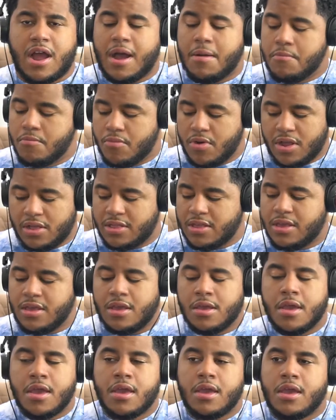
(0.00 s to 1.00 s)
I'm
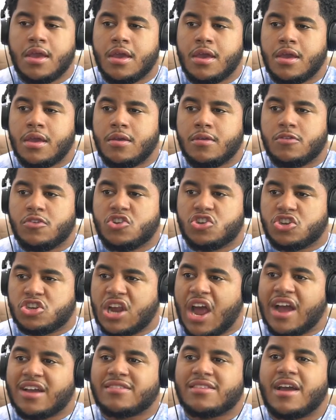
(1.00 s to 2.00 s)
really
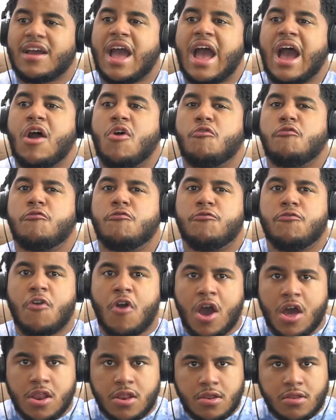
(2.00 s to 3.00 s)
shocked at how
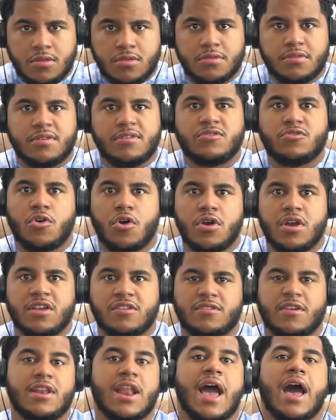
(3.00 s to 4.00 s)
fun this song
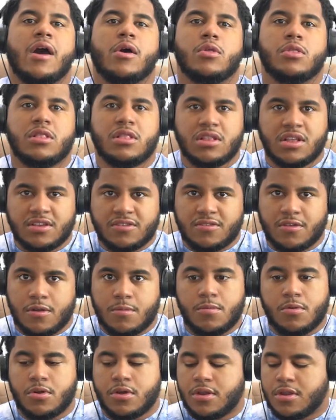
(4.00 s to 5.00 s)
is and how
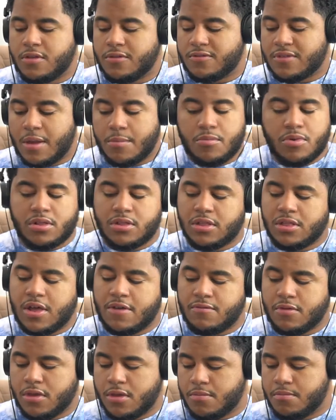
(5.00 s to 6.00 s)
listenable it is. I'm really
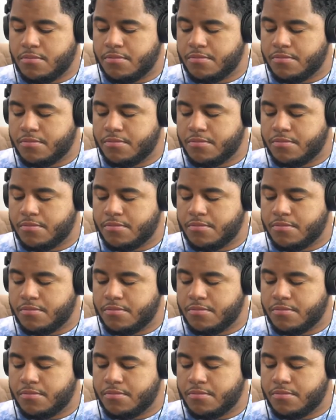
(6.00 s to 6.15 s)
loving it.